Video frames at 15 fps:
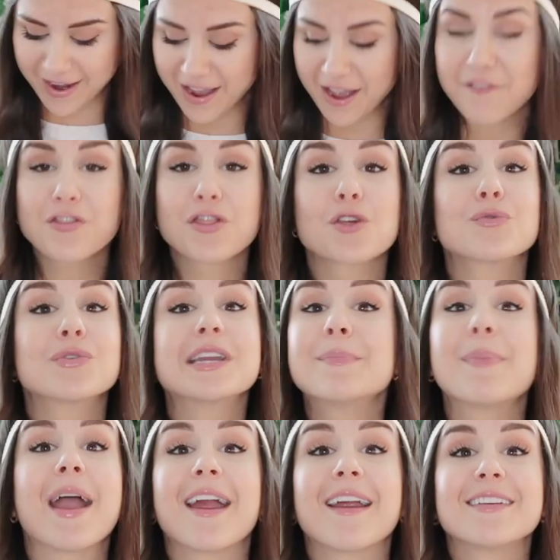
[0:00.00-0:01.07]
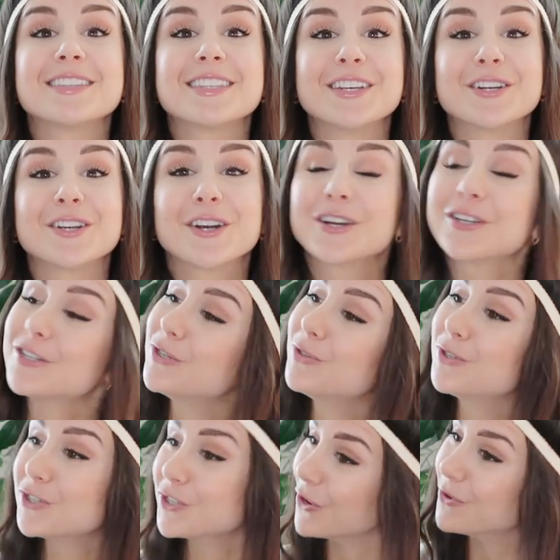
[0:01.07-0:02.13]
I have three pairs here
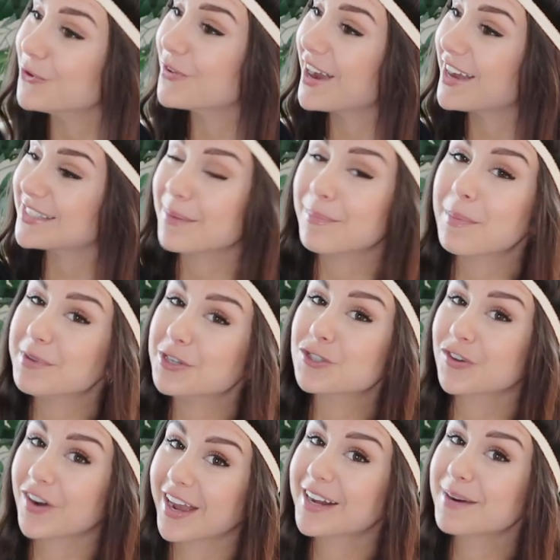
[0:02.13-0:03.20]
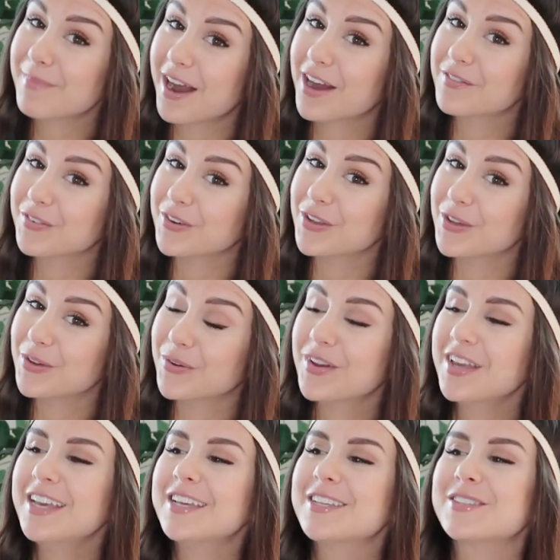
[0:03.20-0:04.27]
to show you guys. I'm gonna be trying them on for you
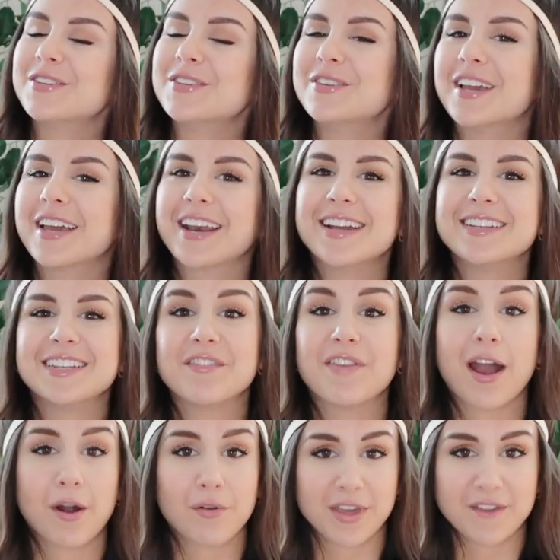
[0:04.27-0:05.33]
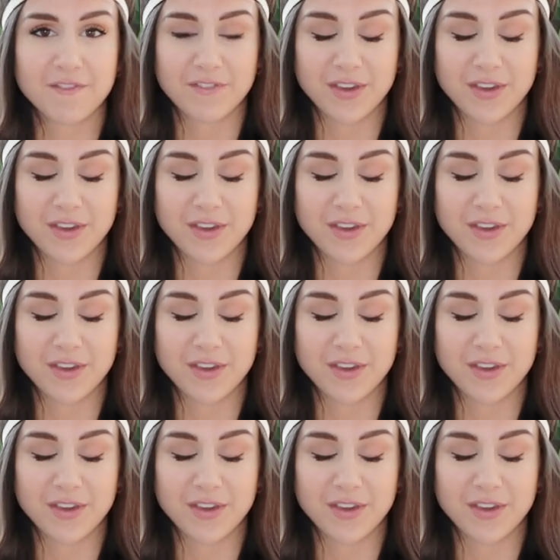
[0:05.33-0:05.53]
so you get an idea of how they